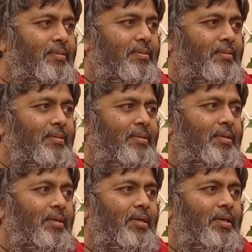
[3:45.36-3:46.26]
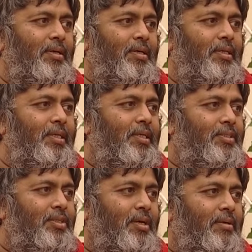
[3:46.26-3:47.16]
to
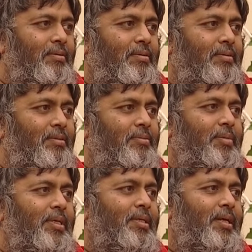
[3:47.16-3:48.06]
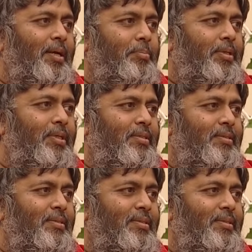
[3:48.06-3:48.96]
create sorrow, but
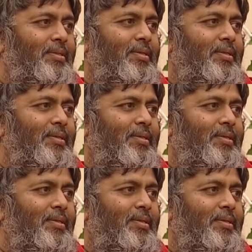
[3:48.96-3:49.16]
happiness,